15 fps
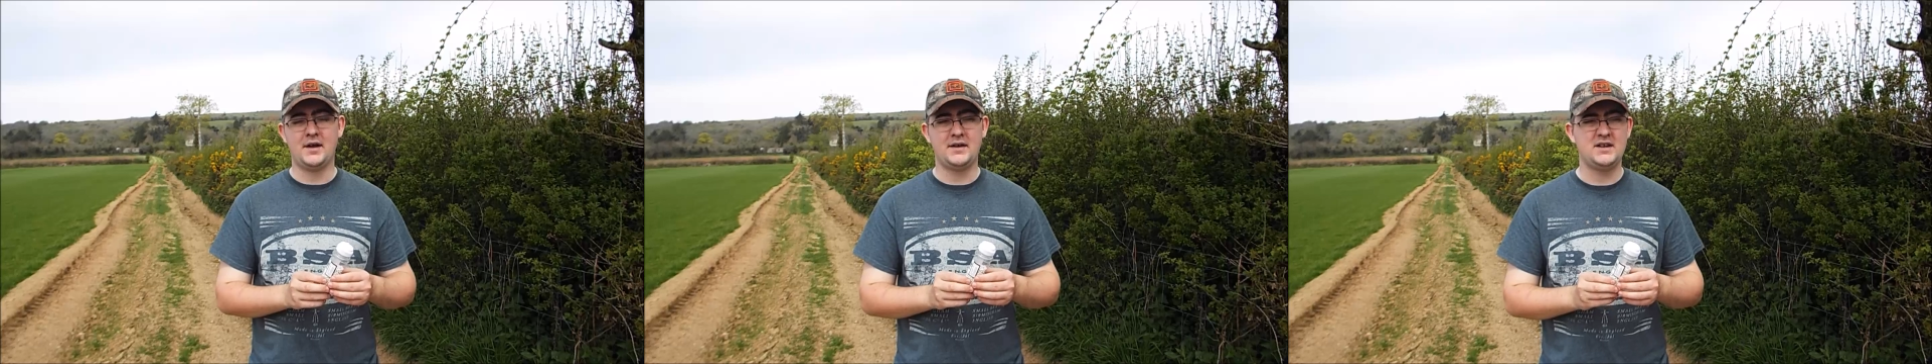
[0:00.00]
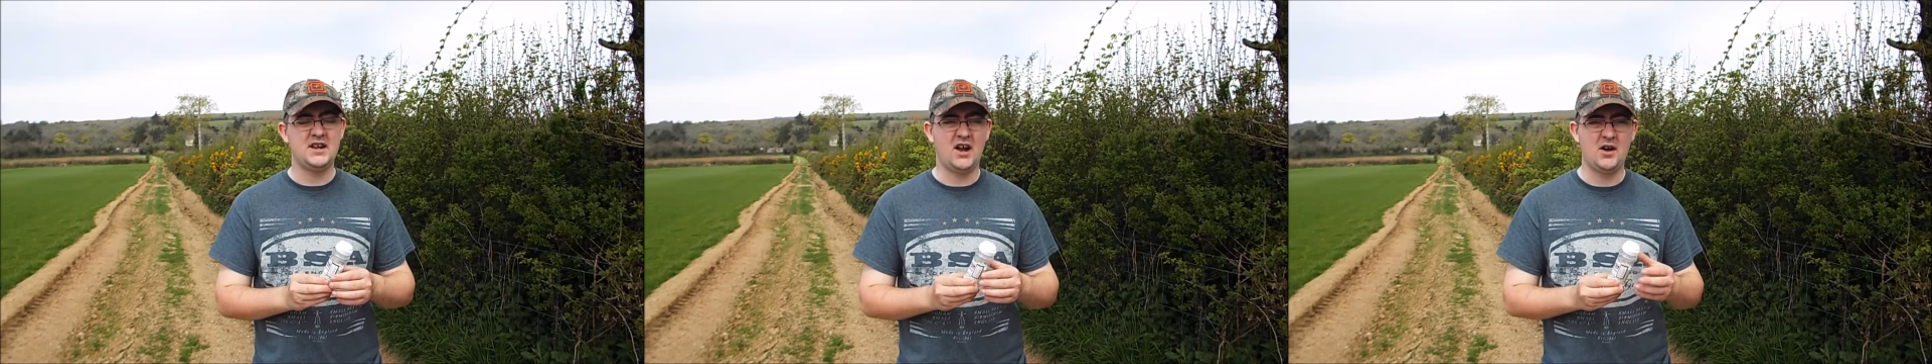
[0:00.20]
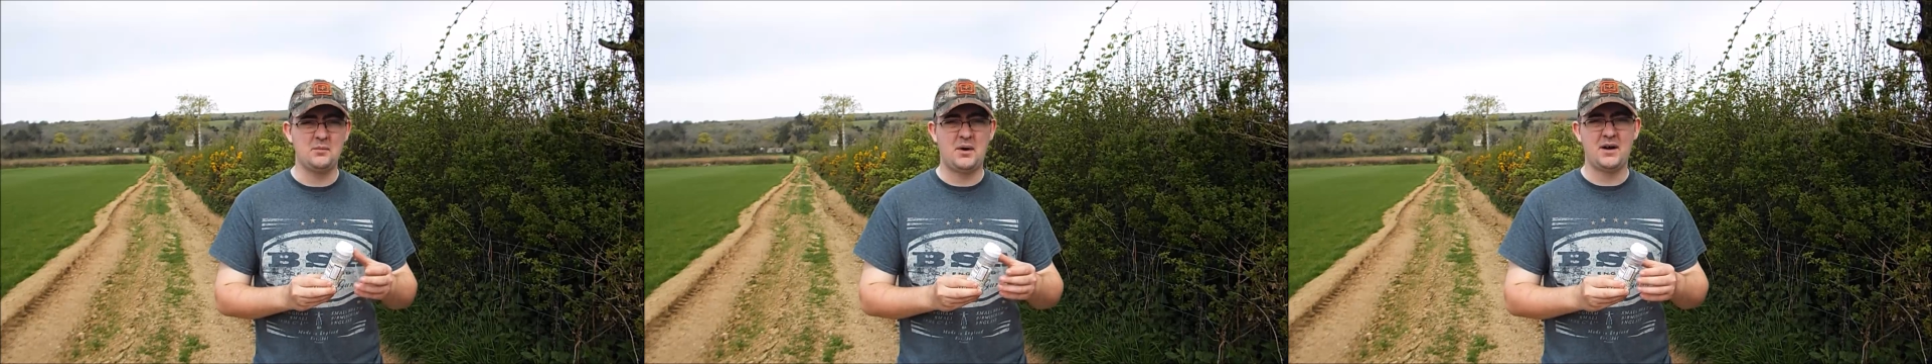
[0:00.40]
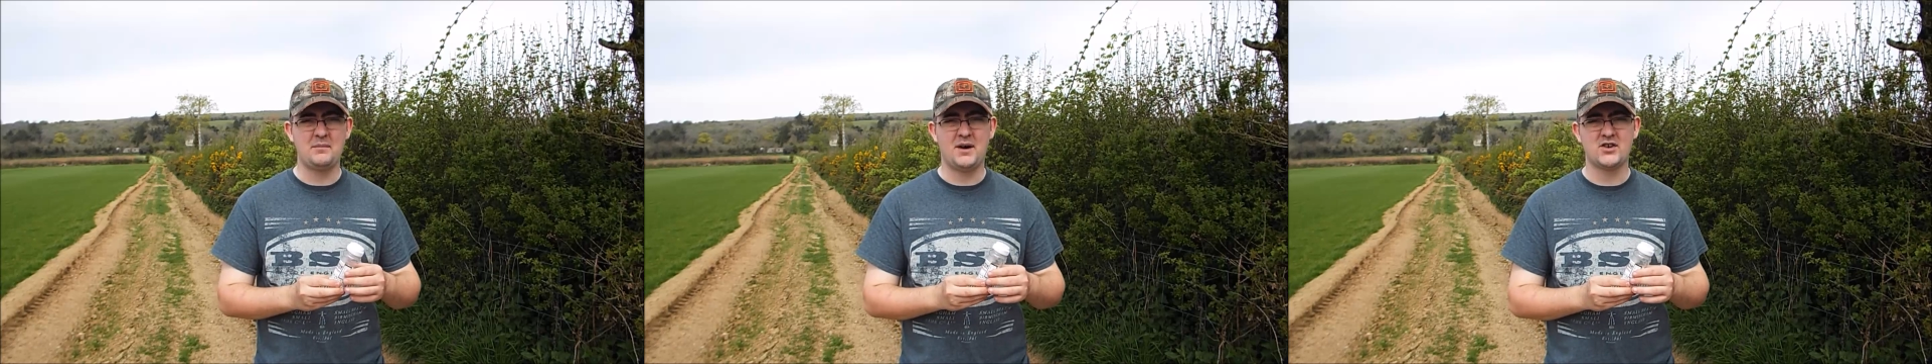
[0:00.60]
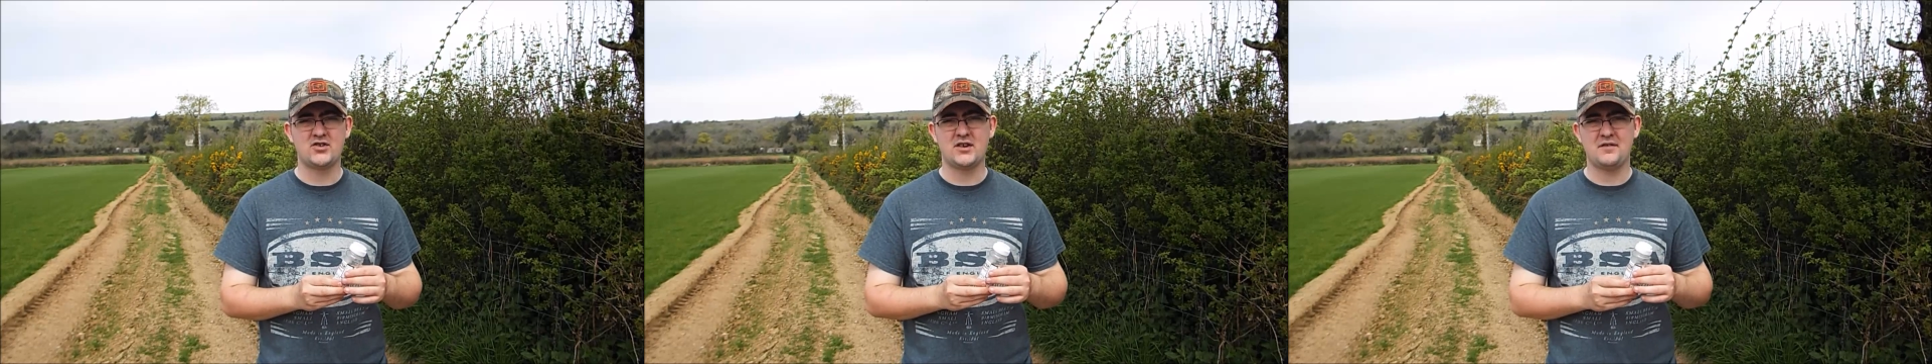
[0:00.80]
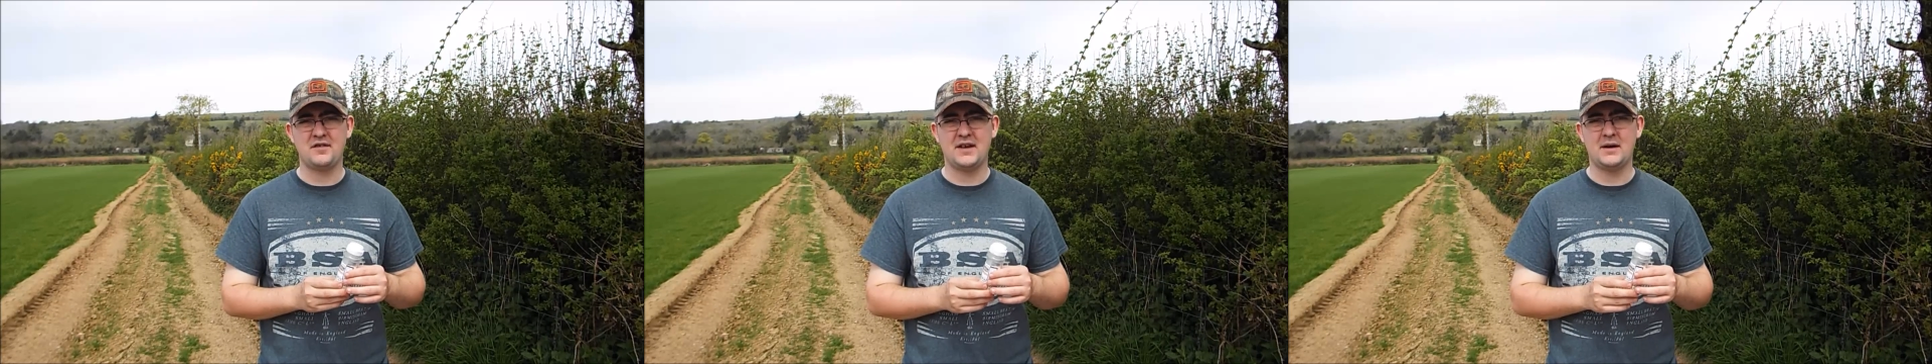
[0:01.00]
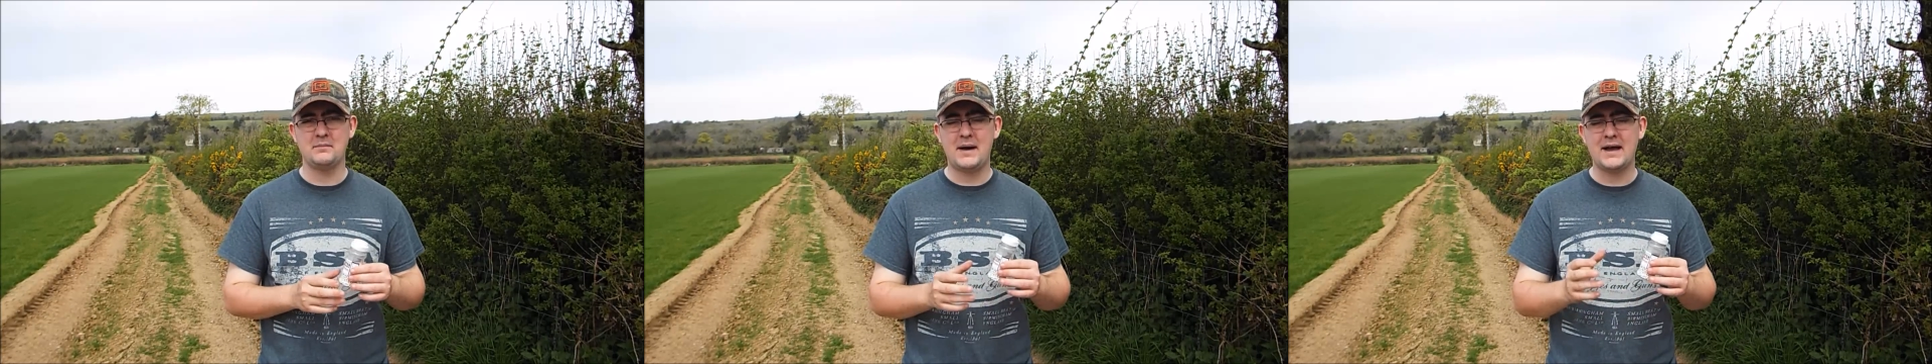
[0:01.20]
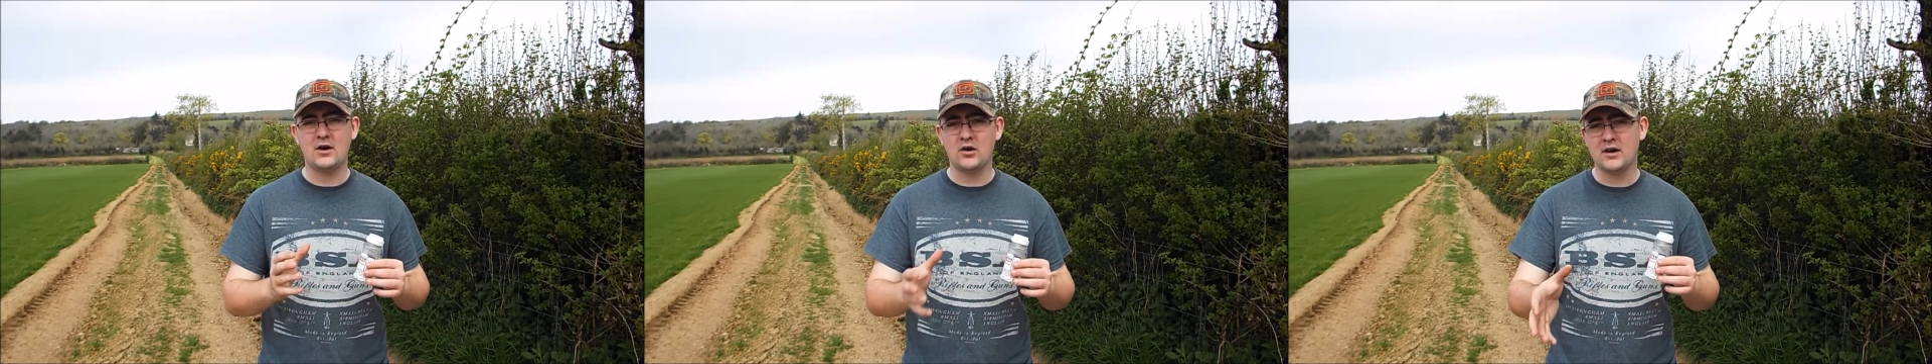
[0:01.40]
You know, my trigger finger
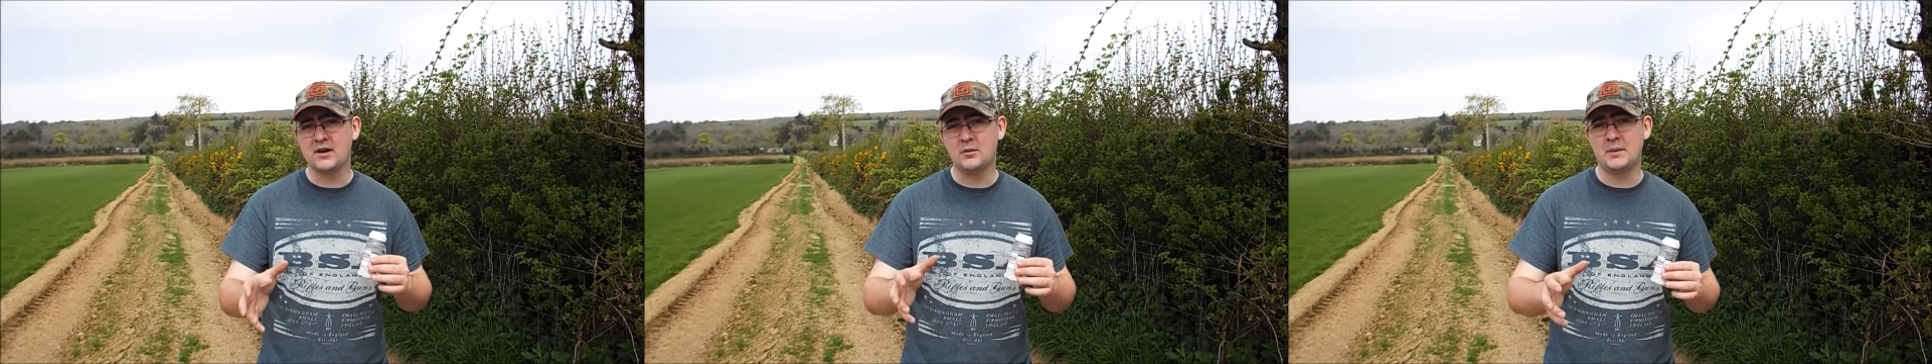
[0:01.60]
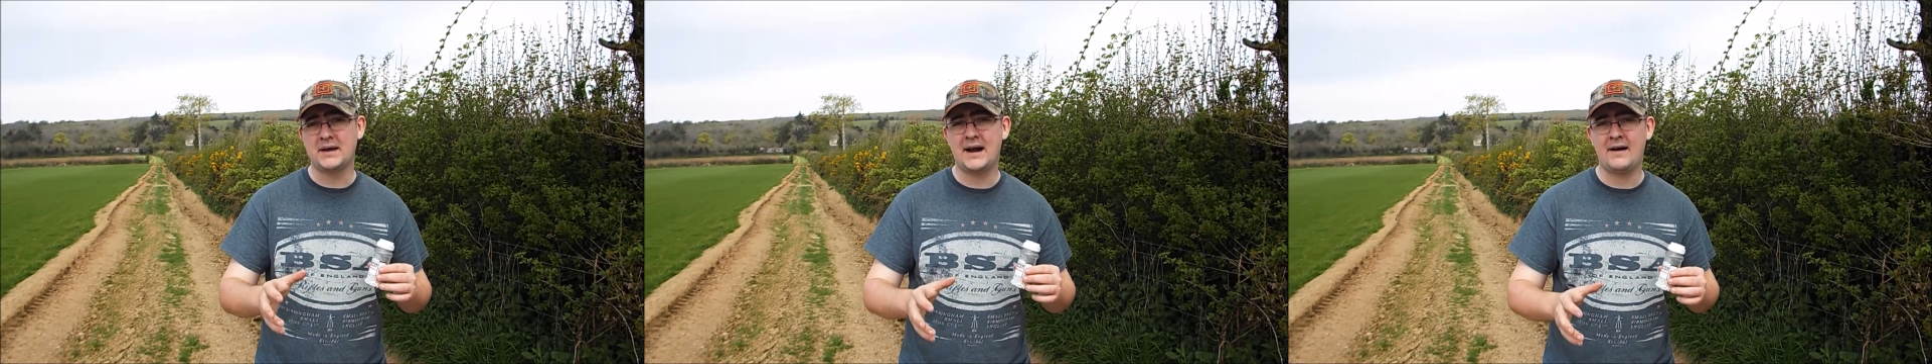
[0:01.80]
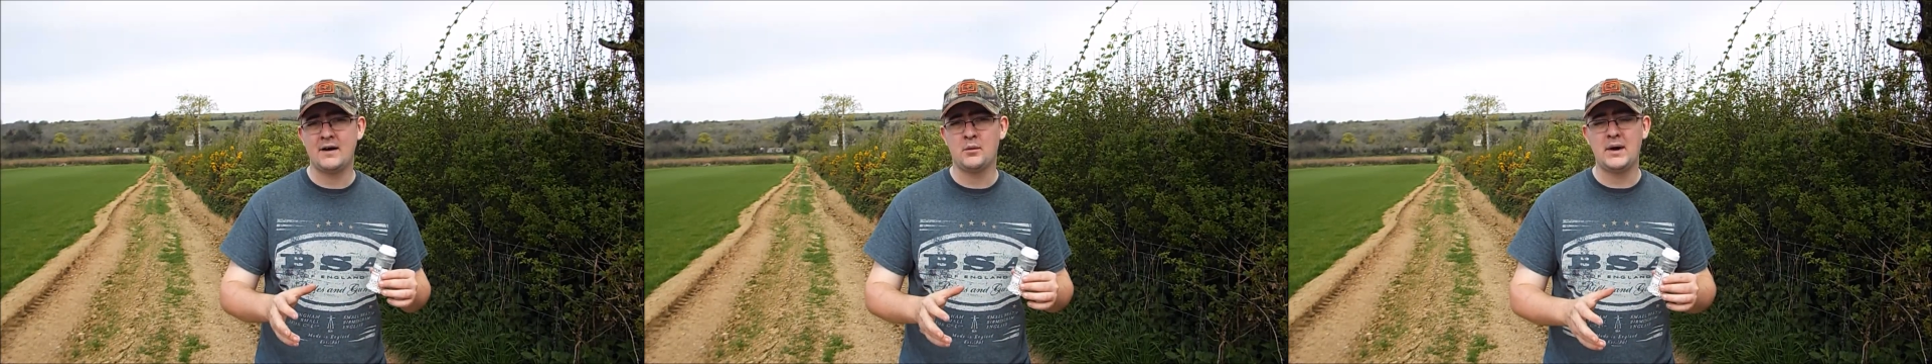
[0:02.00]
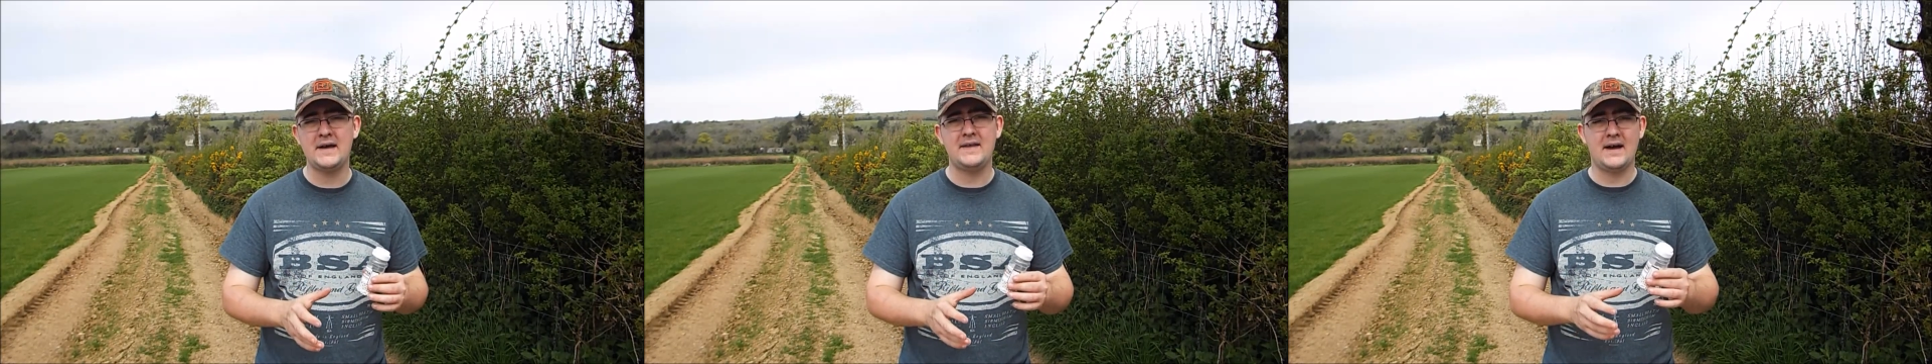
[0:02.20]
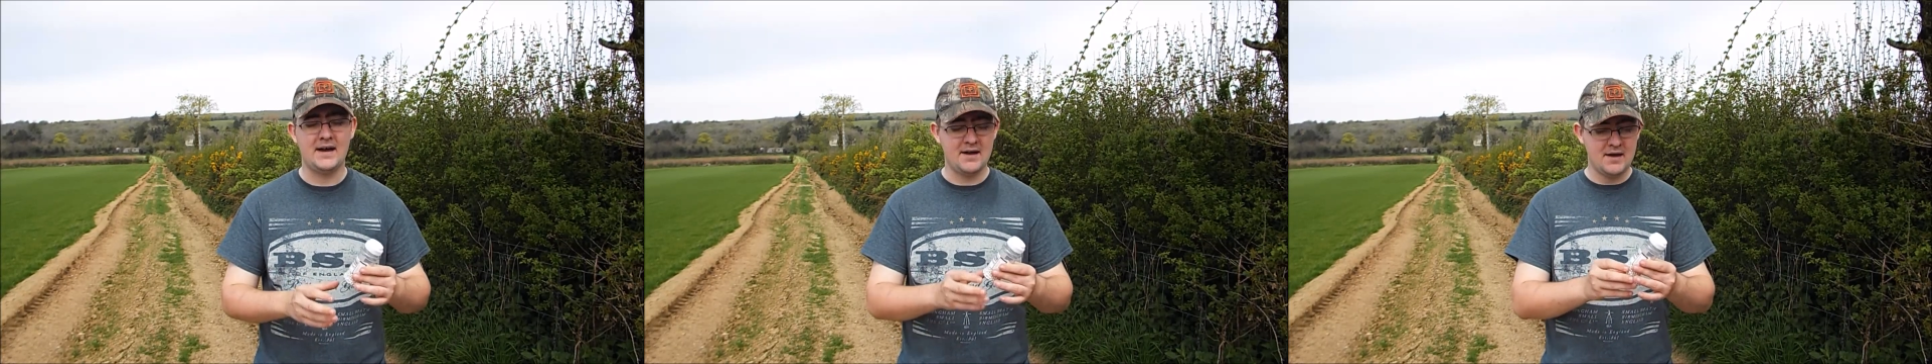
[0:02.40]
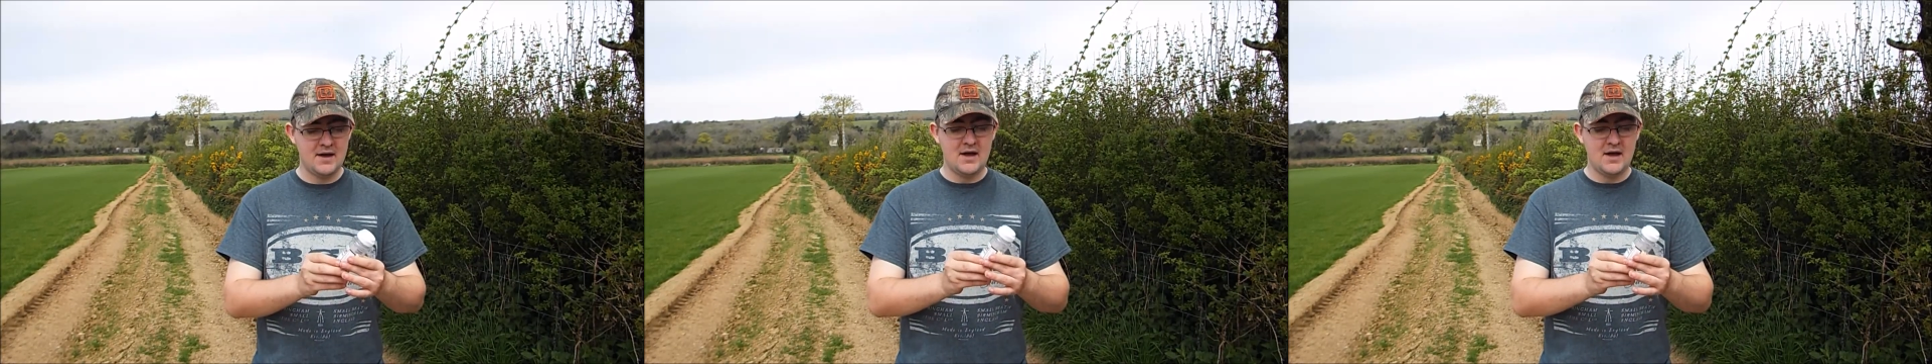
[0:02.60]
may have got a little bit carried away there.